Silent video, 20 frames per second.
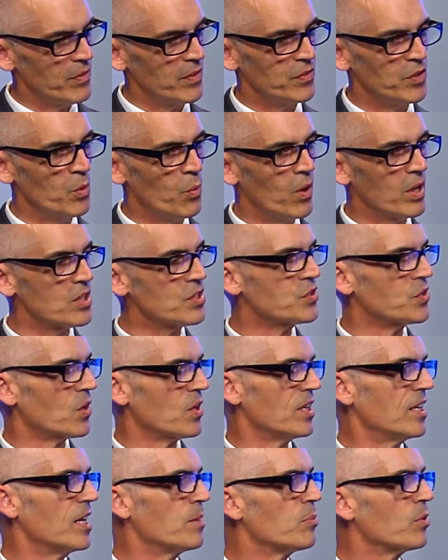if you want to
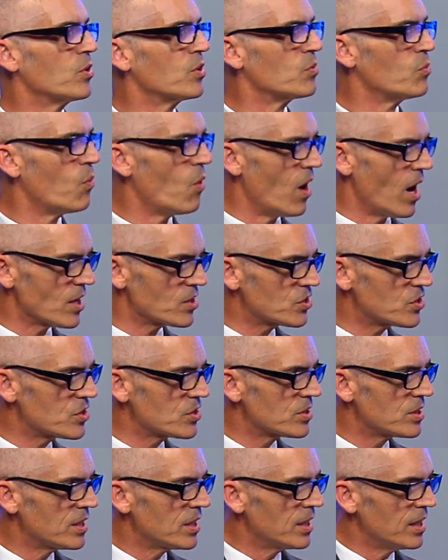start a neighborhood
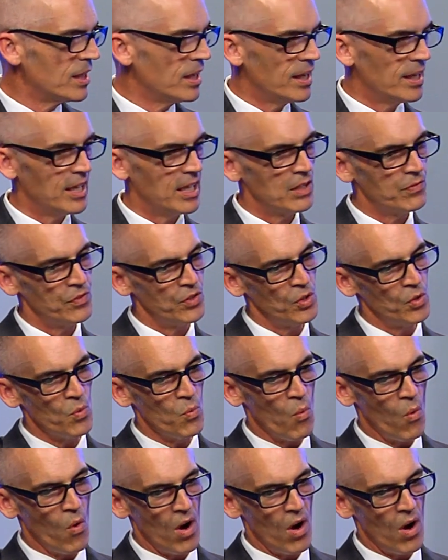watch, if you